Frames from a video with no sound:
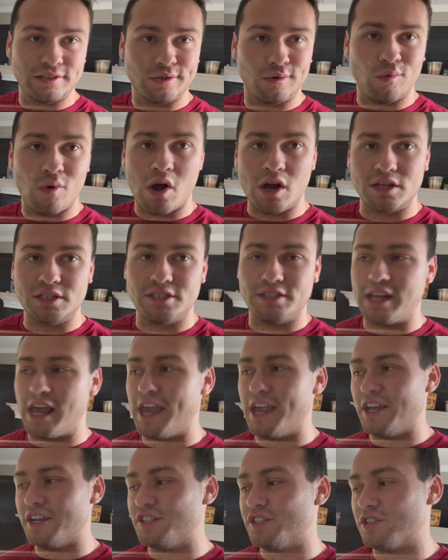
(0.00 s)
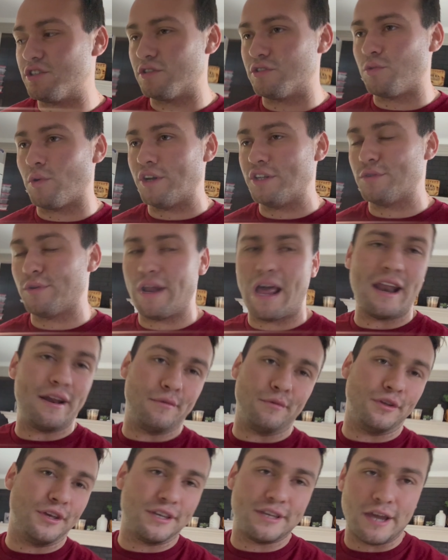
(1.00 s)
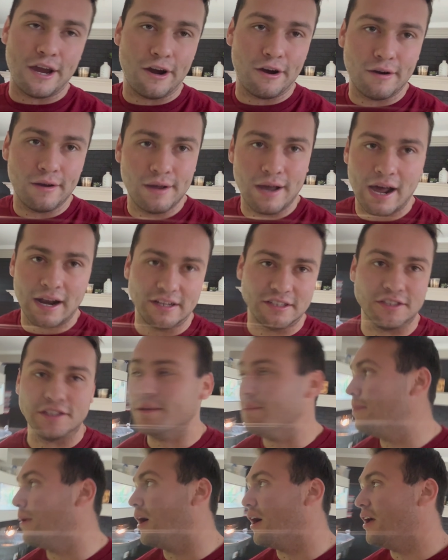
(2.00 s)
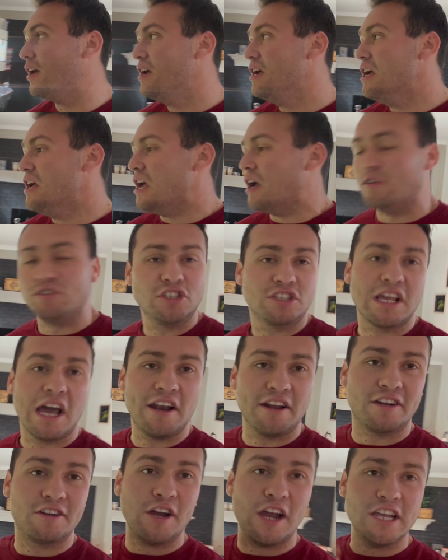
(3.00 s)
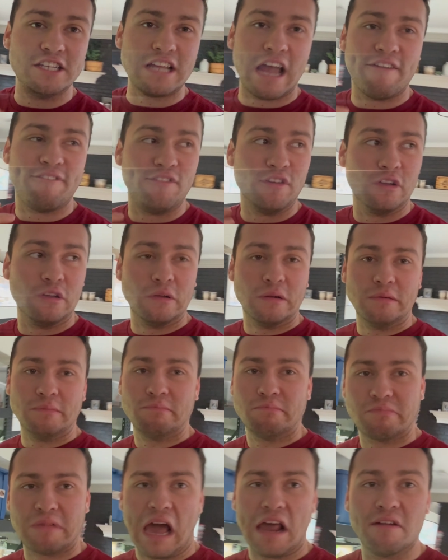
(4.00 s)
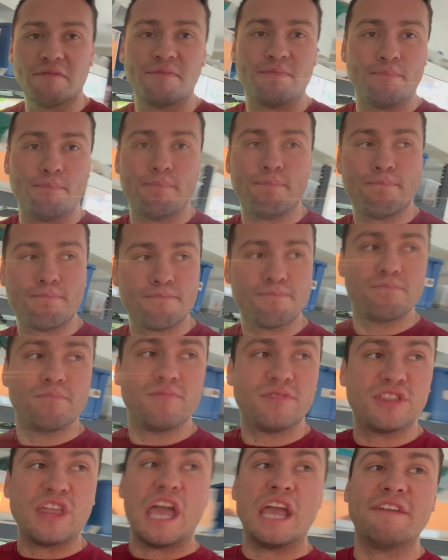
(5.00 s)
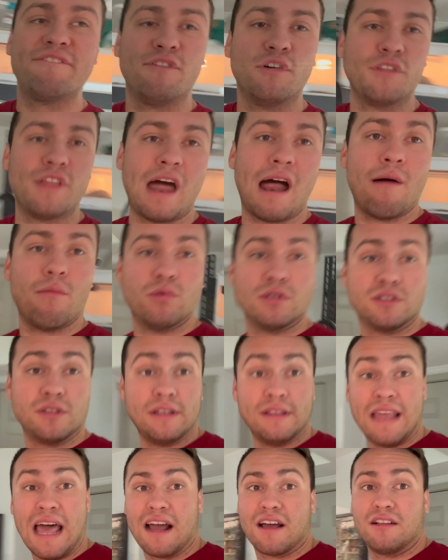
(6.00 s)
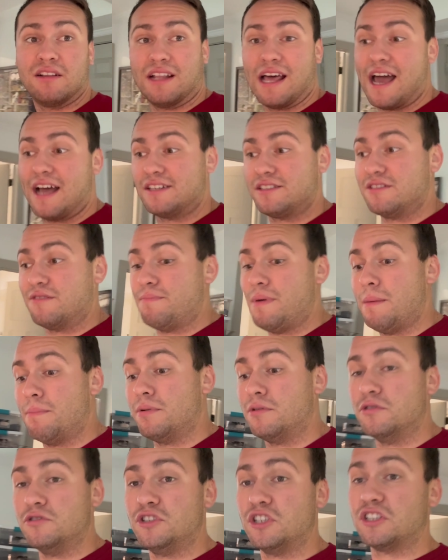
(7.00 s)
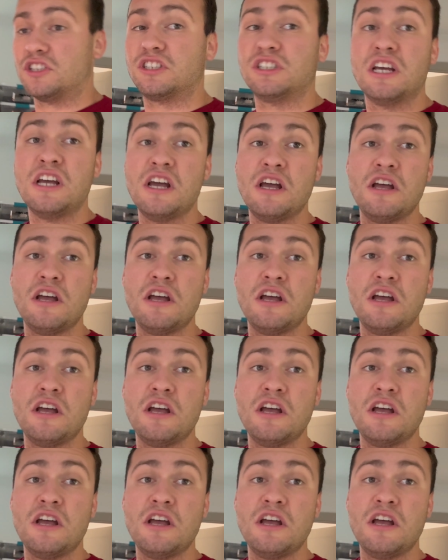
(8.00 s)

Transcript: to walk stage 2020. I didn't really care, honestly, but it was just kind of crazy. I feel kind of thankful that I was in that class of people who just